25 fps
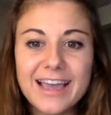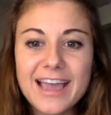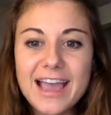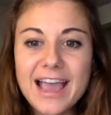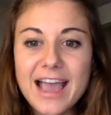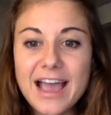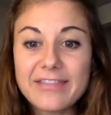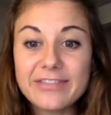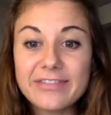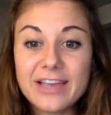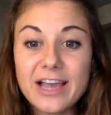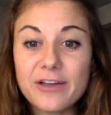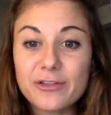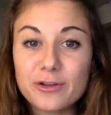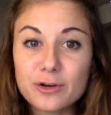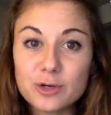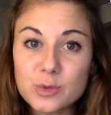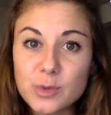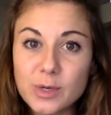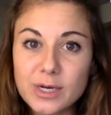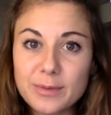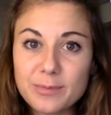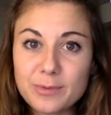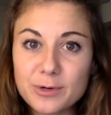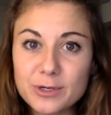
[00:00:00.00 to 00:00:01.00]
and the other
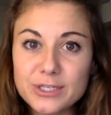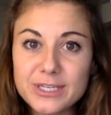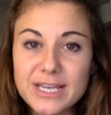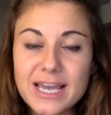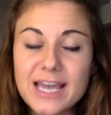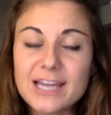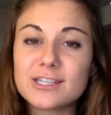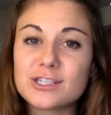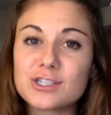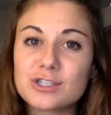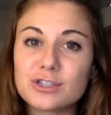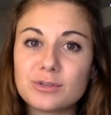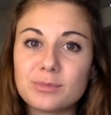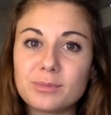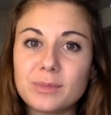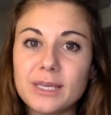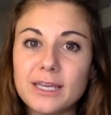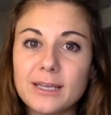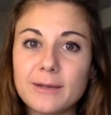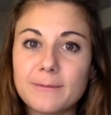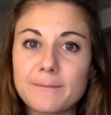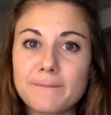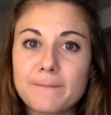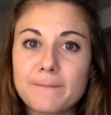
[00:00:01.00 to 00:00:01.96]
20% should be,